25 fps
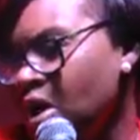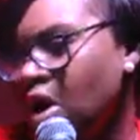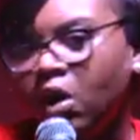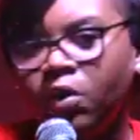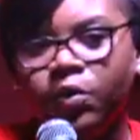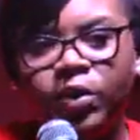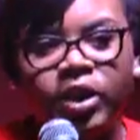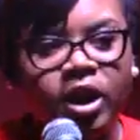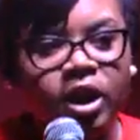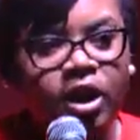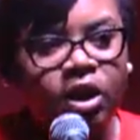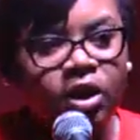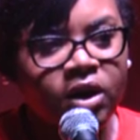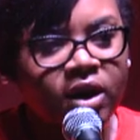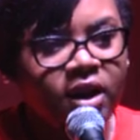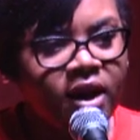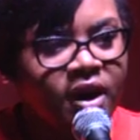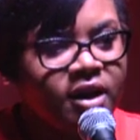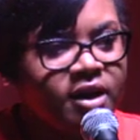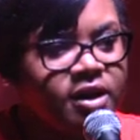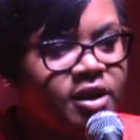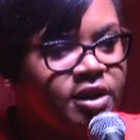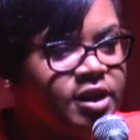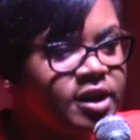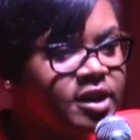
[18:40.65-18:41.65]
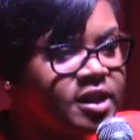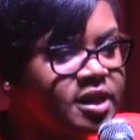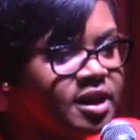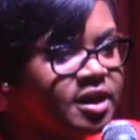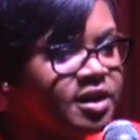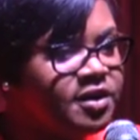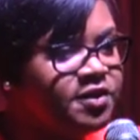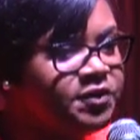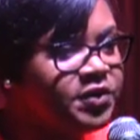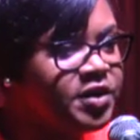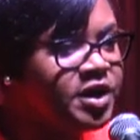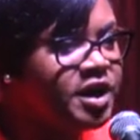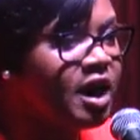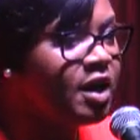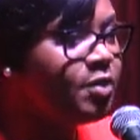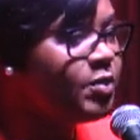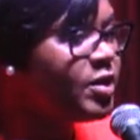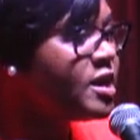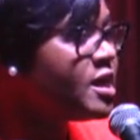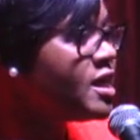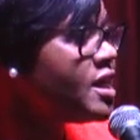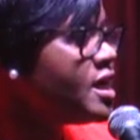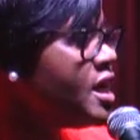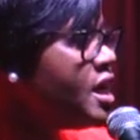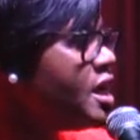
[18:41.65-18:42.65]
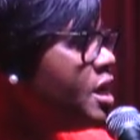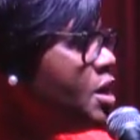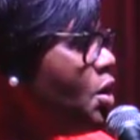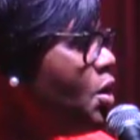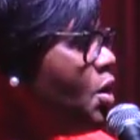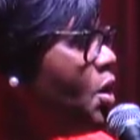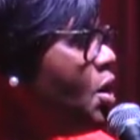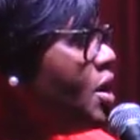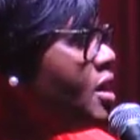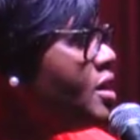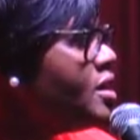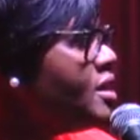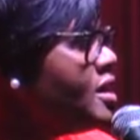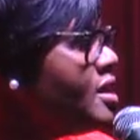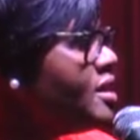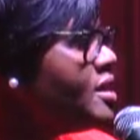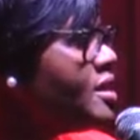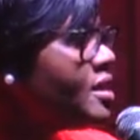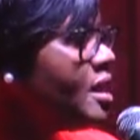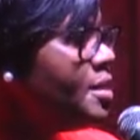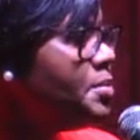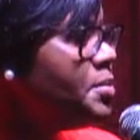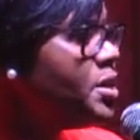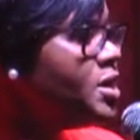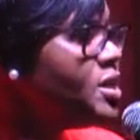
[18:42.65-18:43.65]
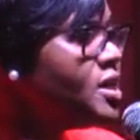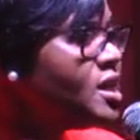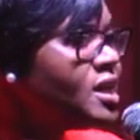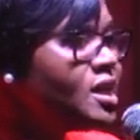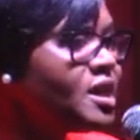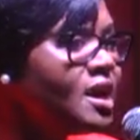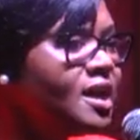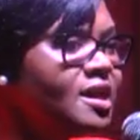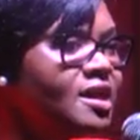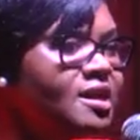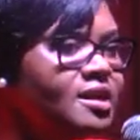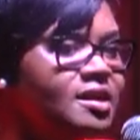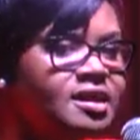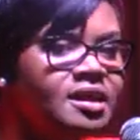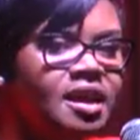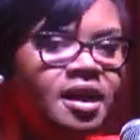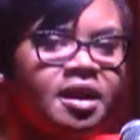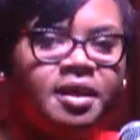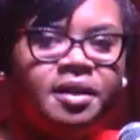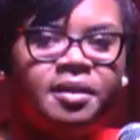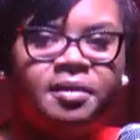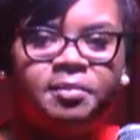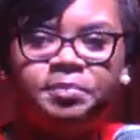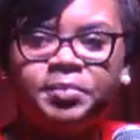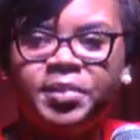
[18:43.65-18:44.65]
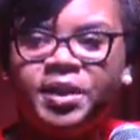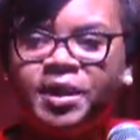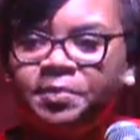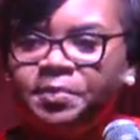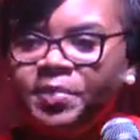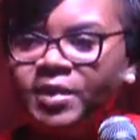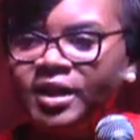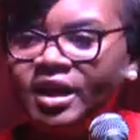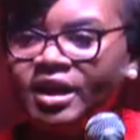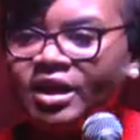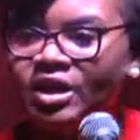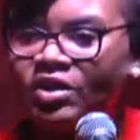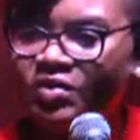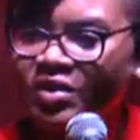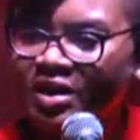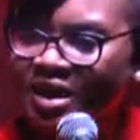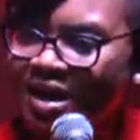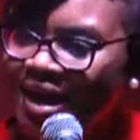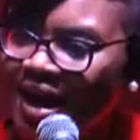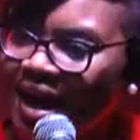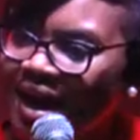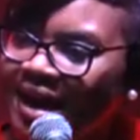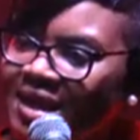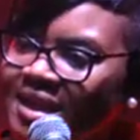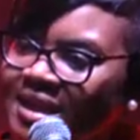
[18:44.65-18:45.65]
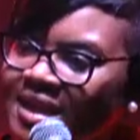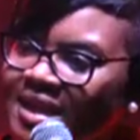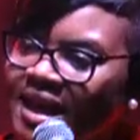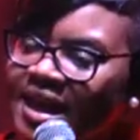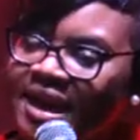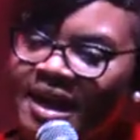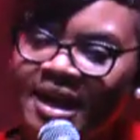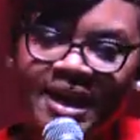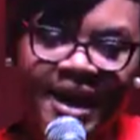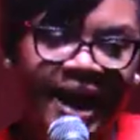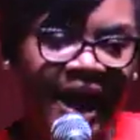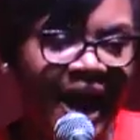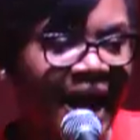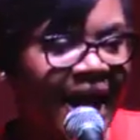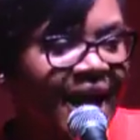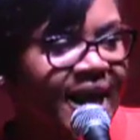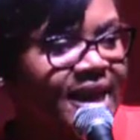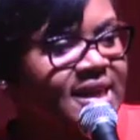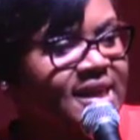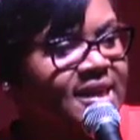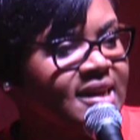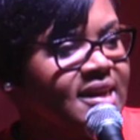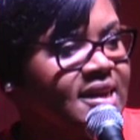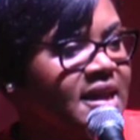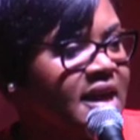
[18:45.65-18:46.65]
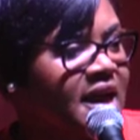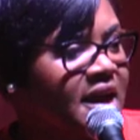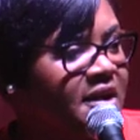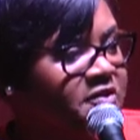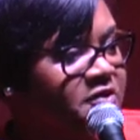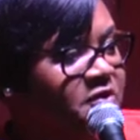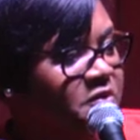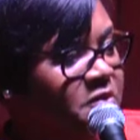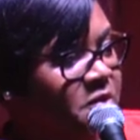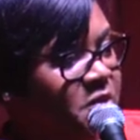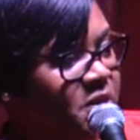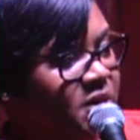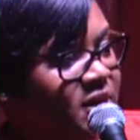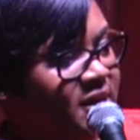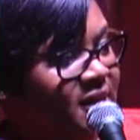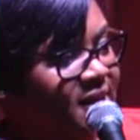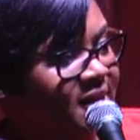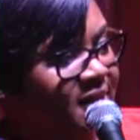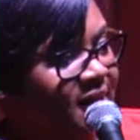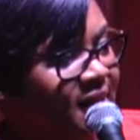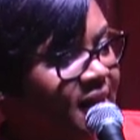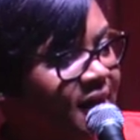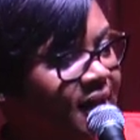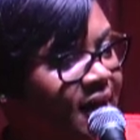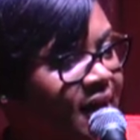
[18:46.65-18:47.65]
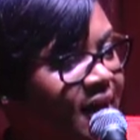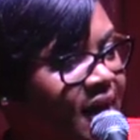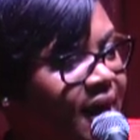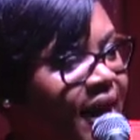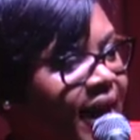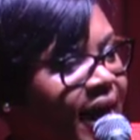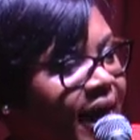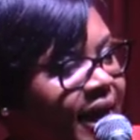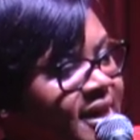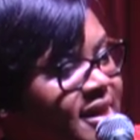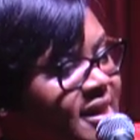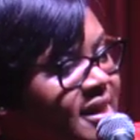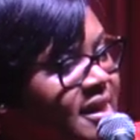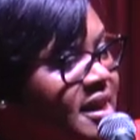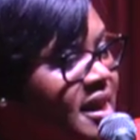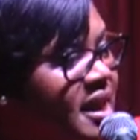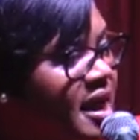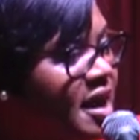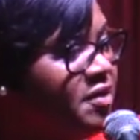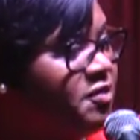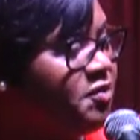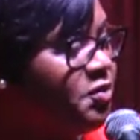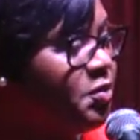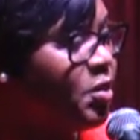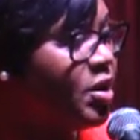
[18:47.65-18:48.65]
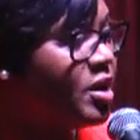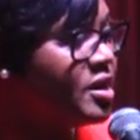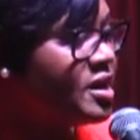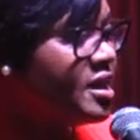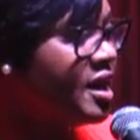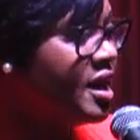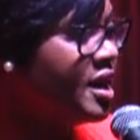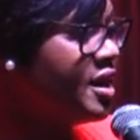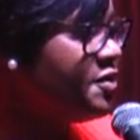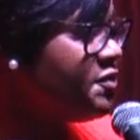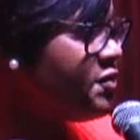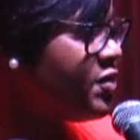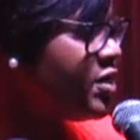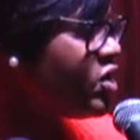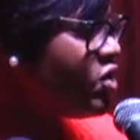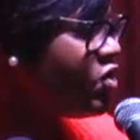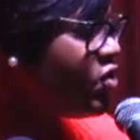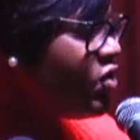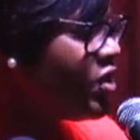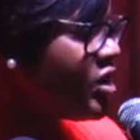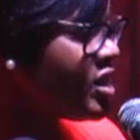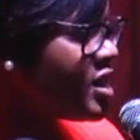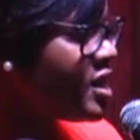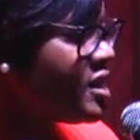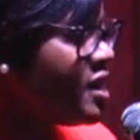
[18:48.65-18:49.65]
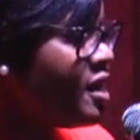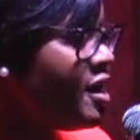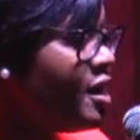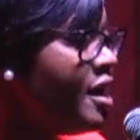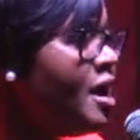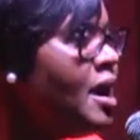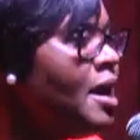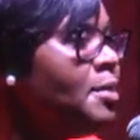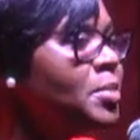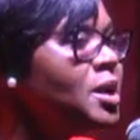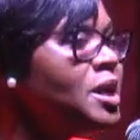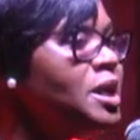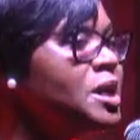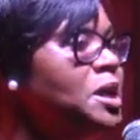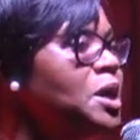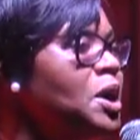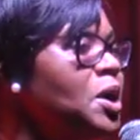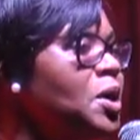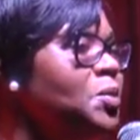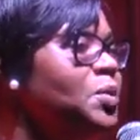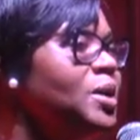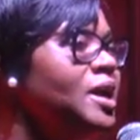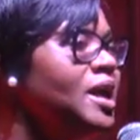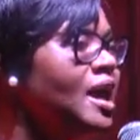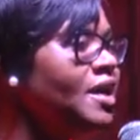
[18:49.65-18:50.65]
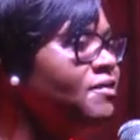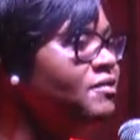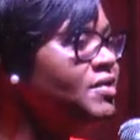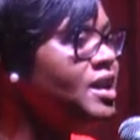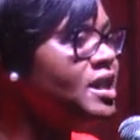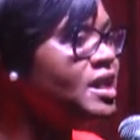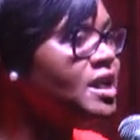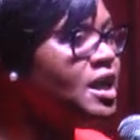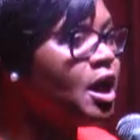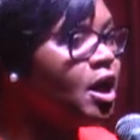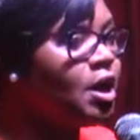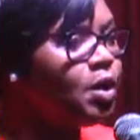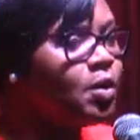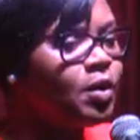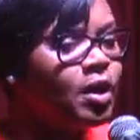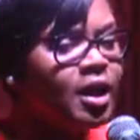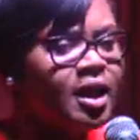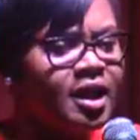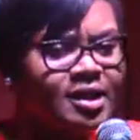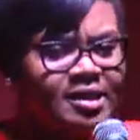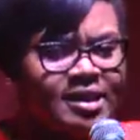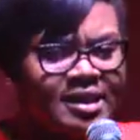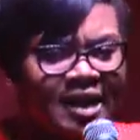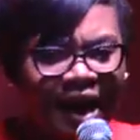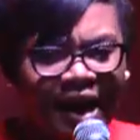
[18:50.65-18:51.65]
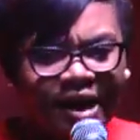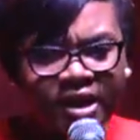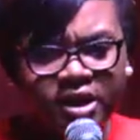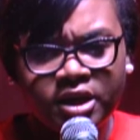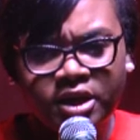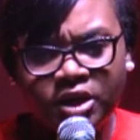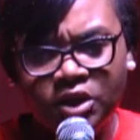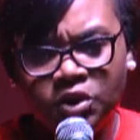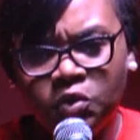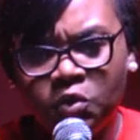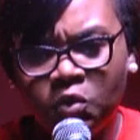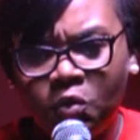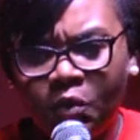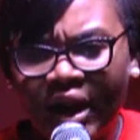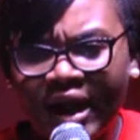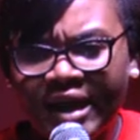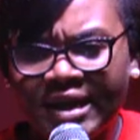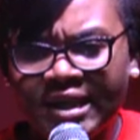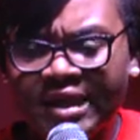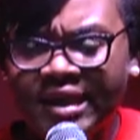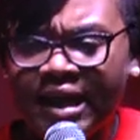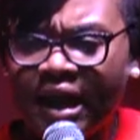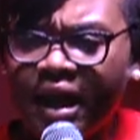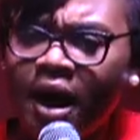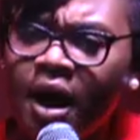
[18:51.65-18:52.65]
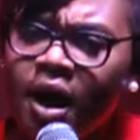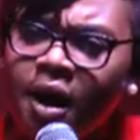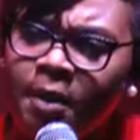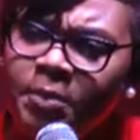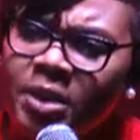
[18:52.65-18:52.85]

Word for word: We look on the TV and we see in all these commercials people in Trinidad saying, I didn't have water. I didn't have water infrastructure, but now we have it now. Thank you, WASA.